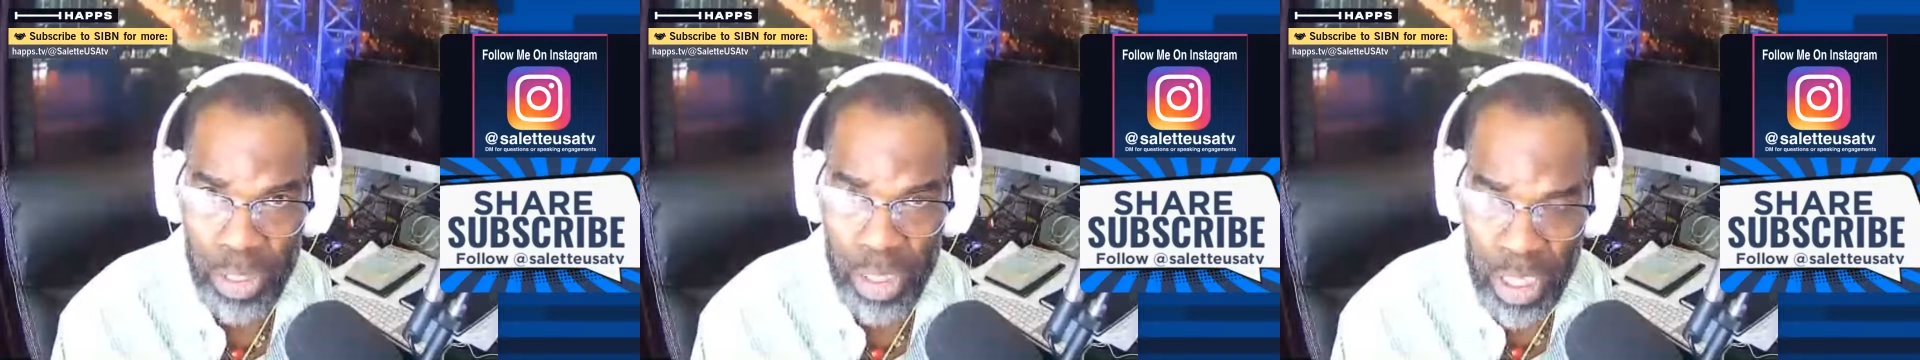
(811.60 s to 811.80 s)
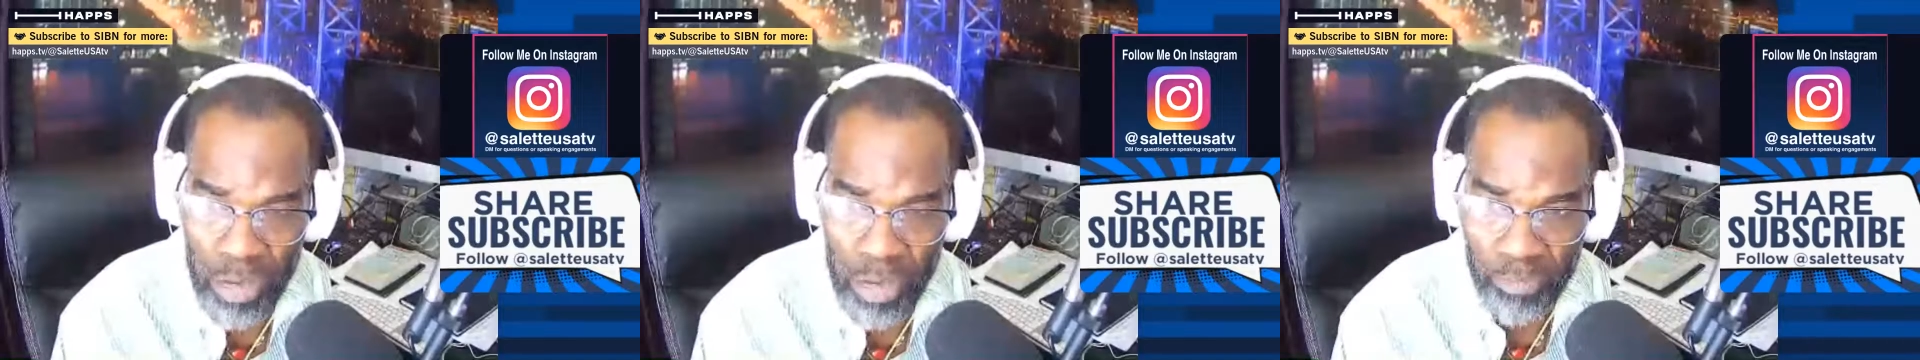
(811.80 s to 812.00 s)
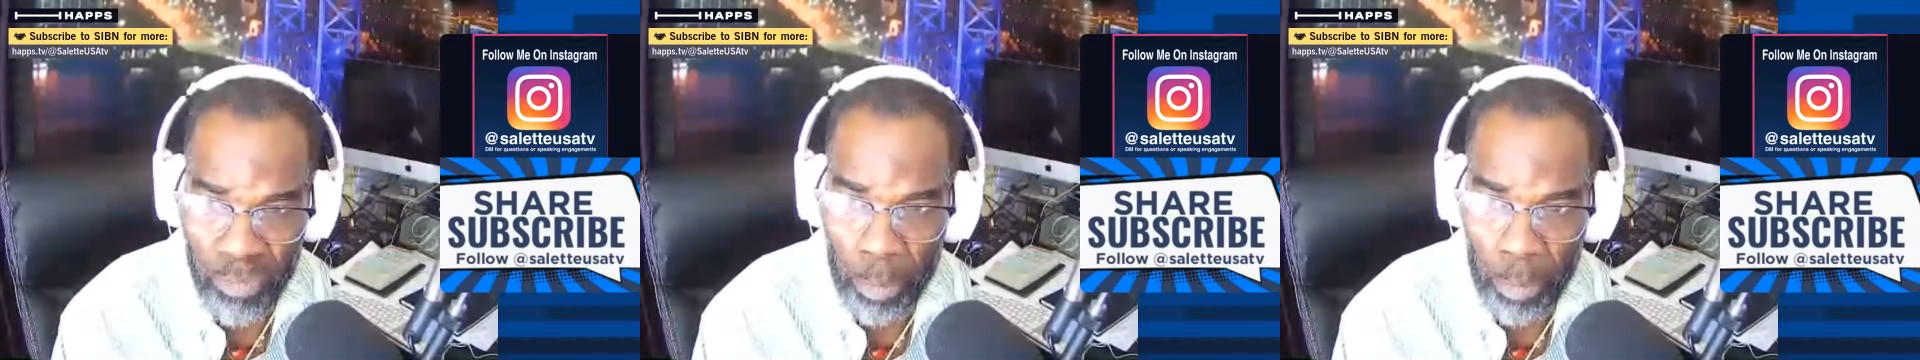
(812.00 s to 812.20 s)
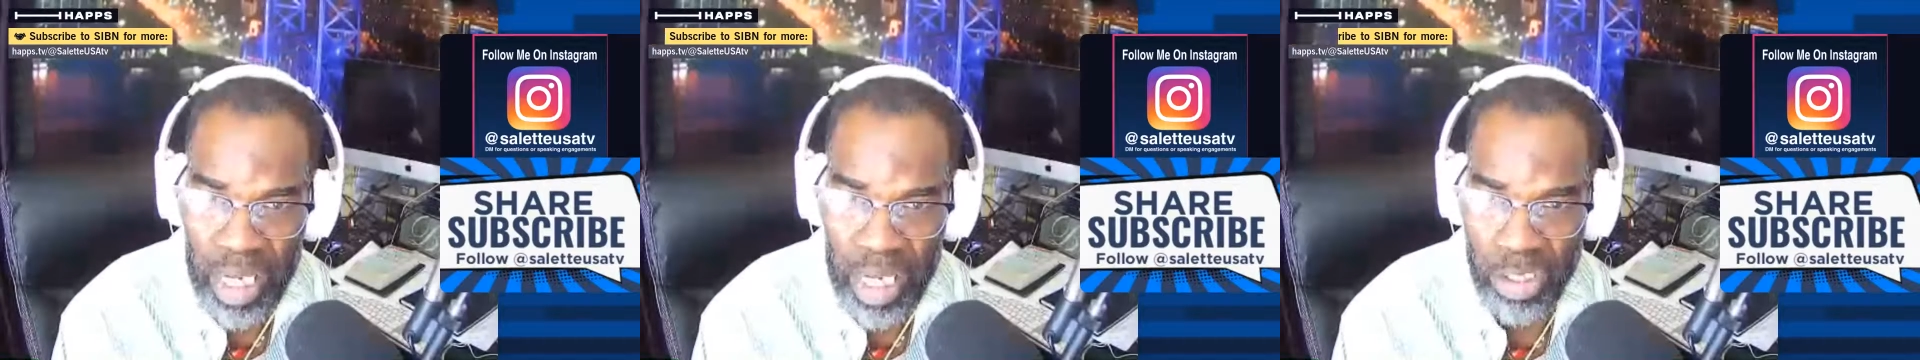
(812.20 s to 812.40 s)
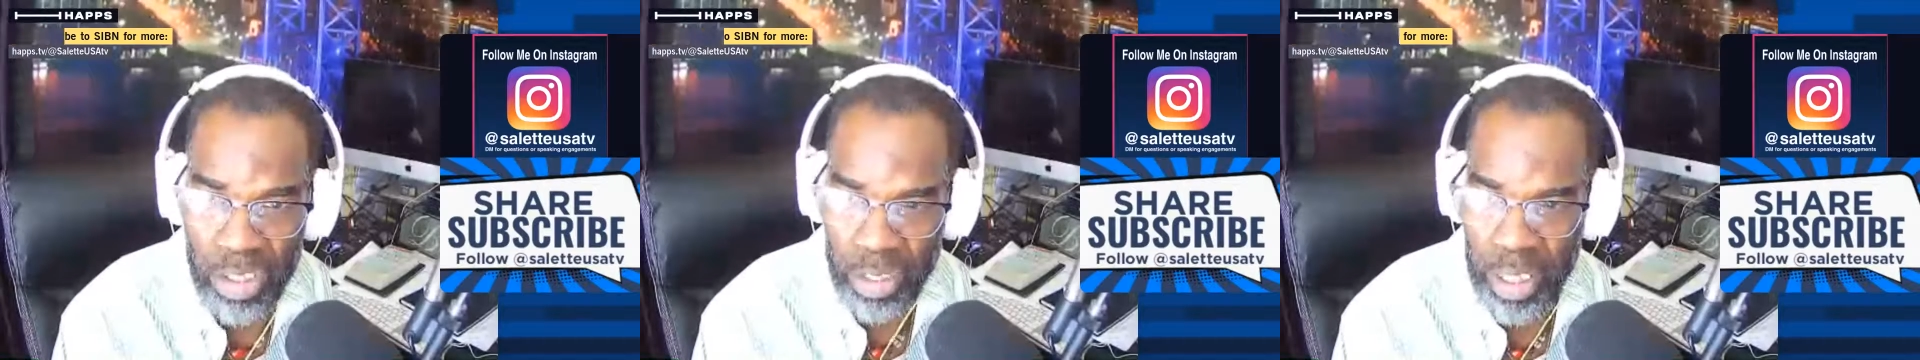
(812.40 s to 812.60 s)
the
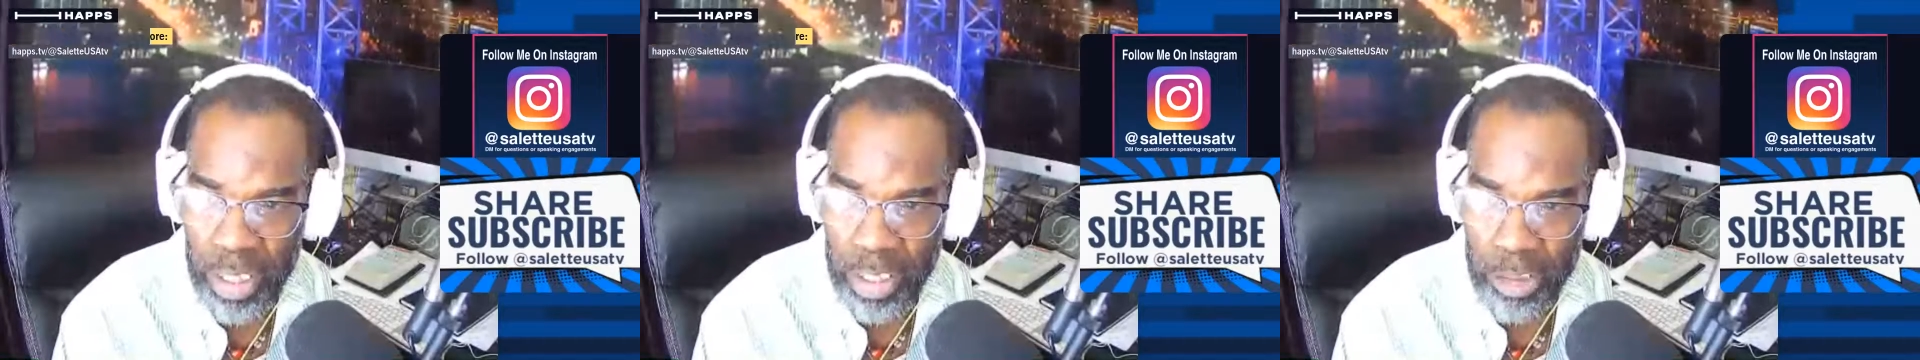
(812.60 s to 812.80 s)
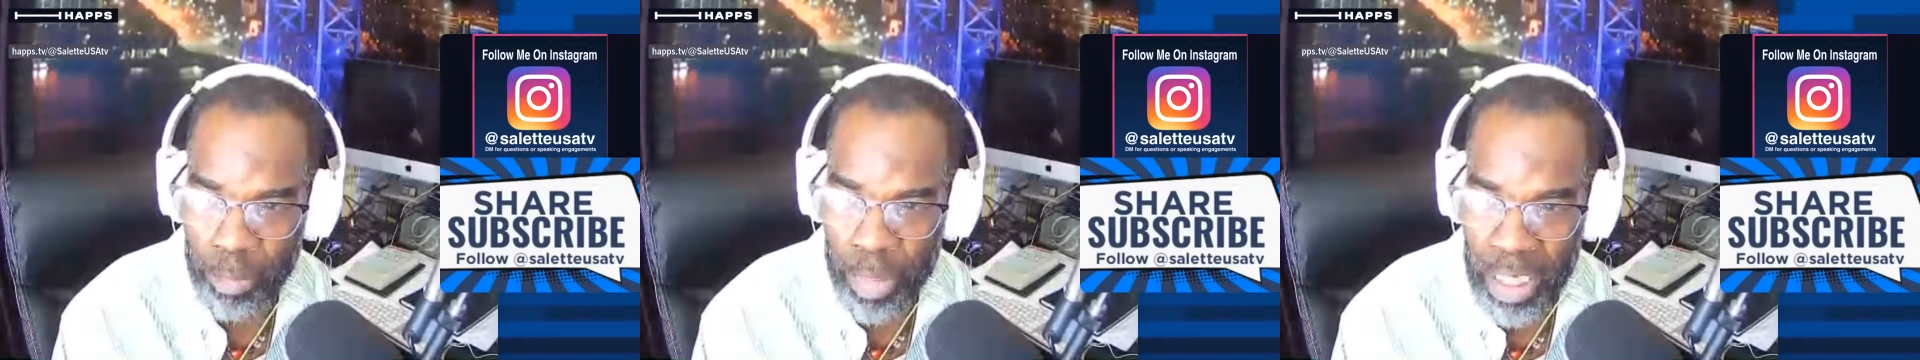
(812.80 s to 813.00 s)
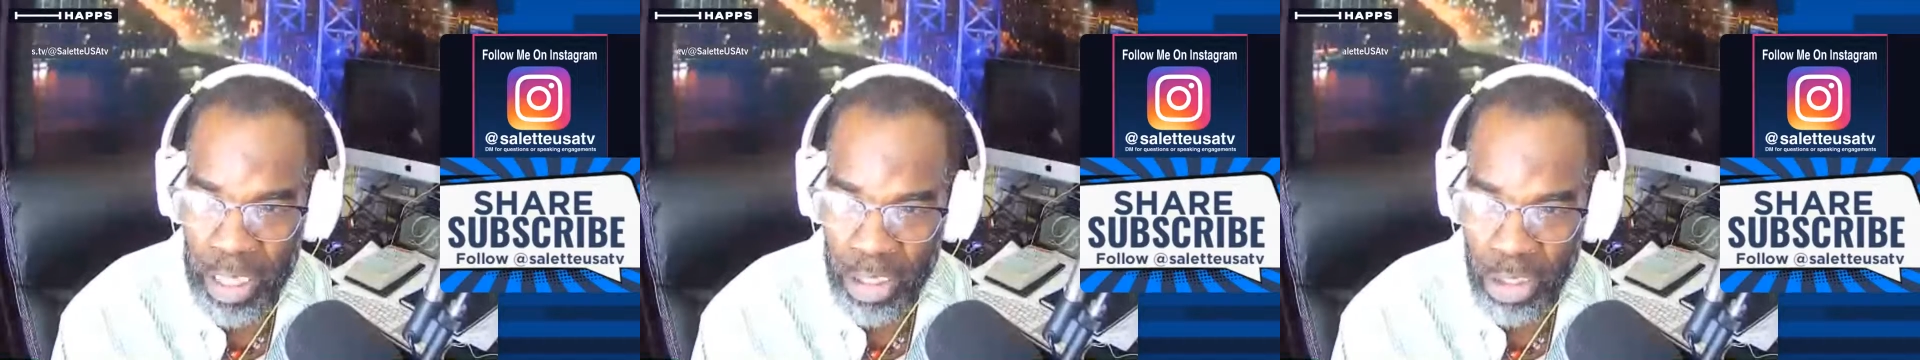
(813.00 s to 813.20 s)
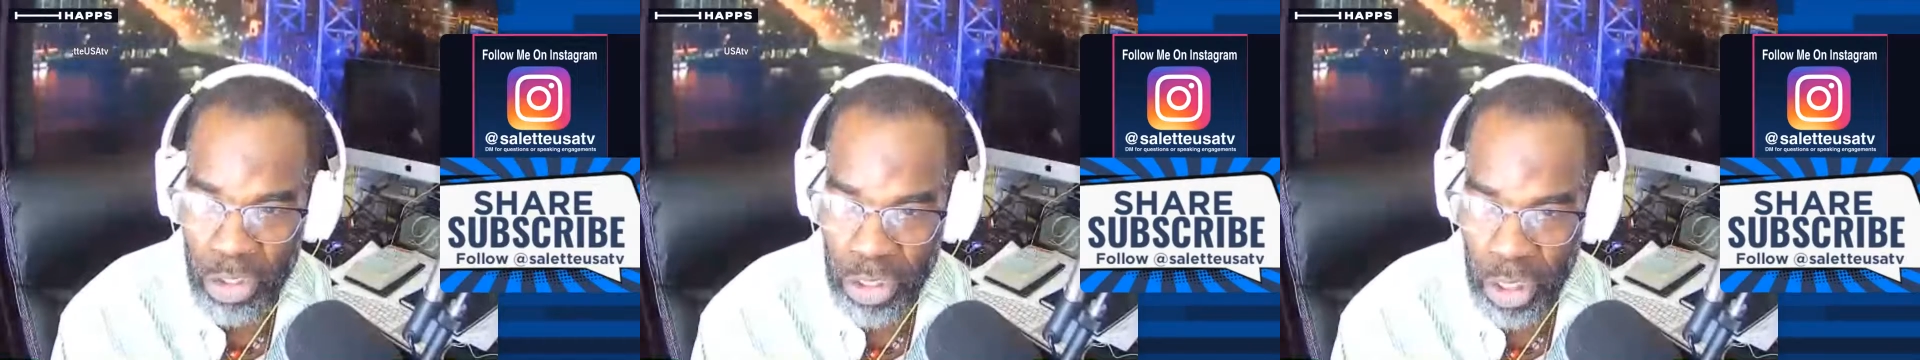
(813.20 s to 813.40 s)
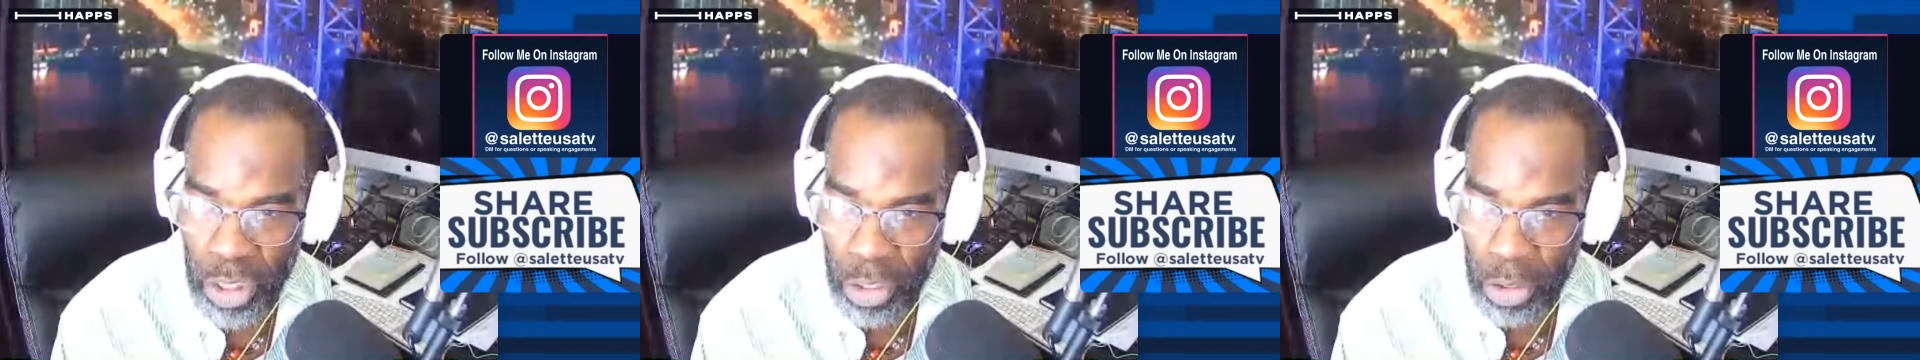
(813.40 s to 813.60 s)
information that is being
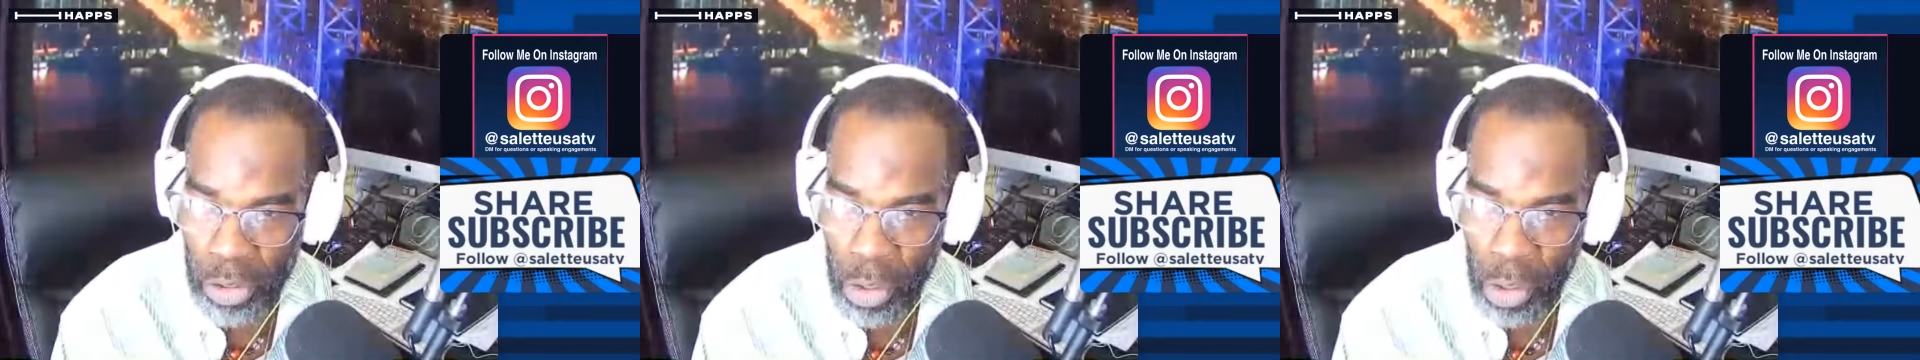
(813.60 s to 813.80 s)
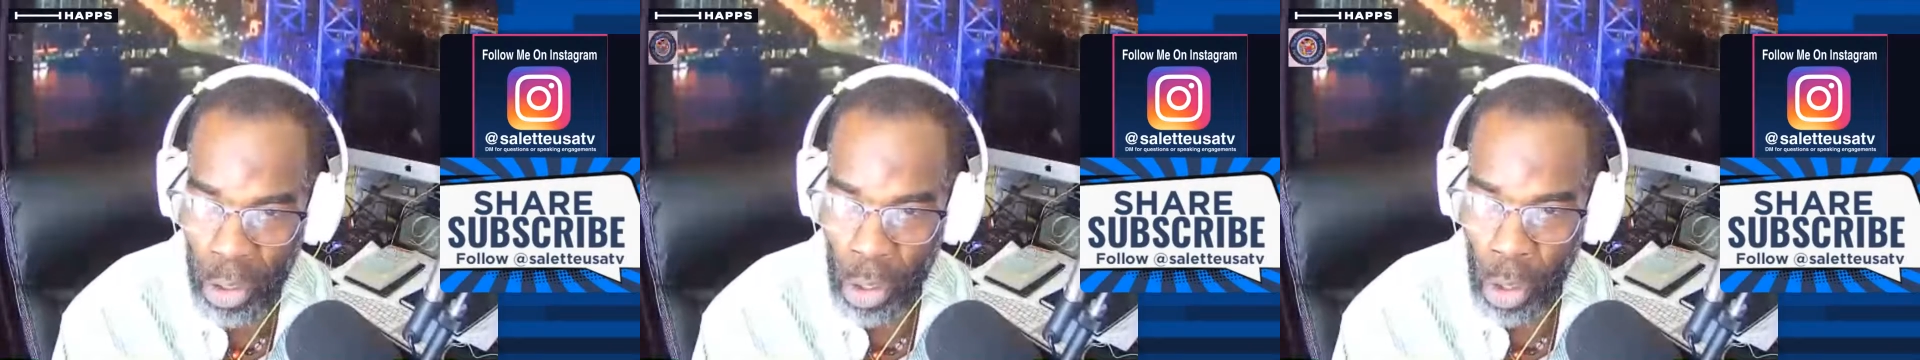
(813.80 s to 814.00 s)
shared